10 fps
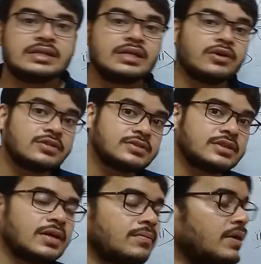Reynolds
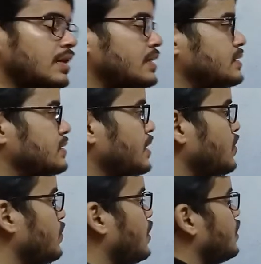number less
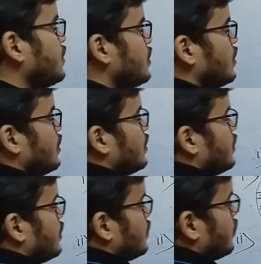than 1,
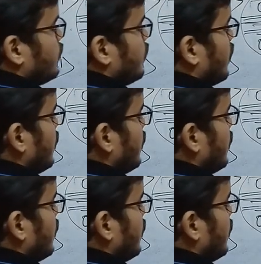we